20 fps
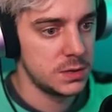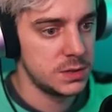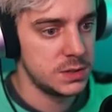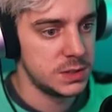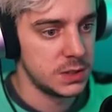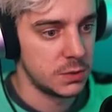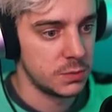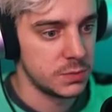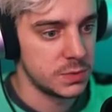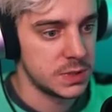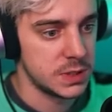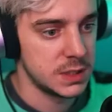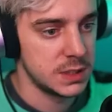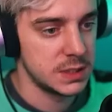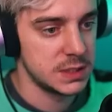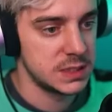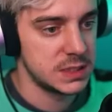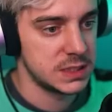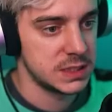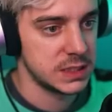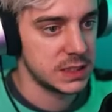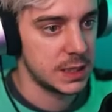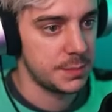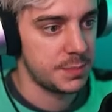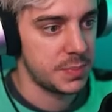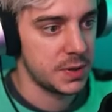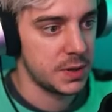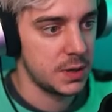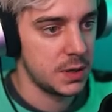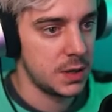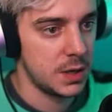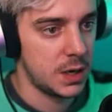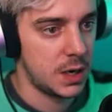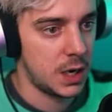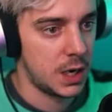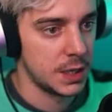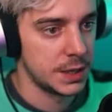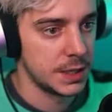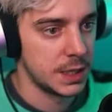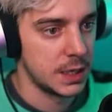Don't slip
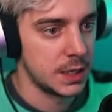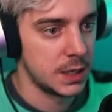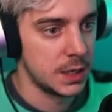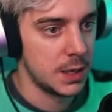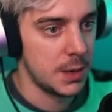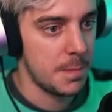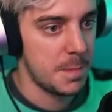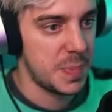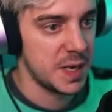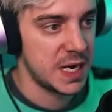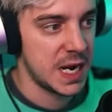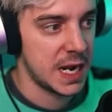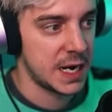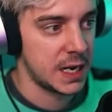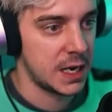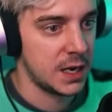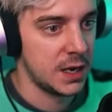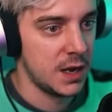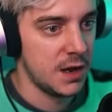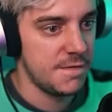on the banana.